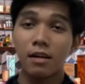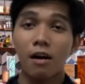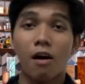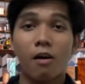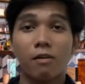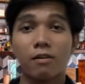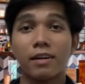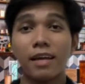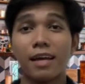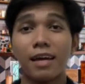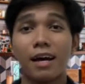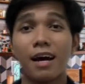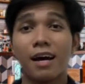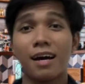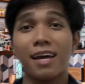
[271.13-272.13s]
or they
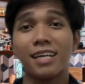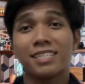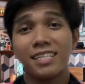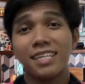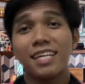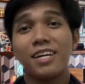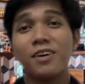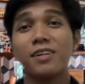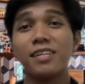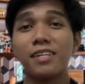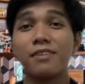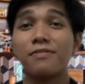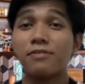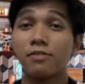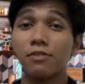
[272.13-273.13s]
actually order
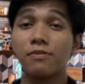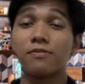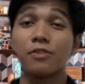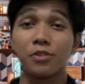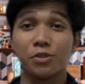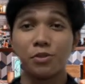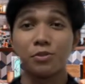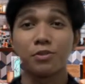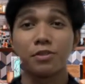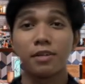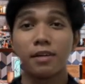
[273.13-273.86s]
the food for you.